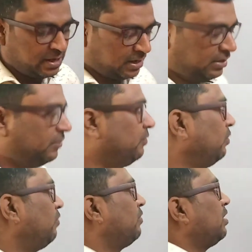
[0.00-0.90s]
and the
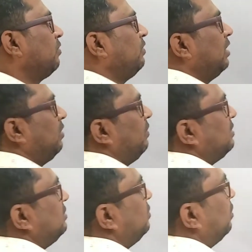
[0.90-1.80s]
flow of current we
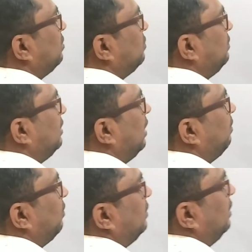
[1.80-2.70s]
always denotes with the help
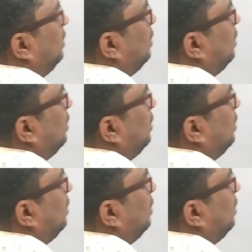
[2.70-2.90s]
of the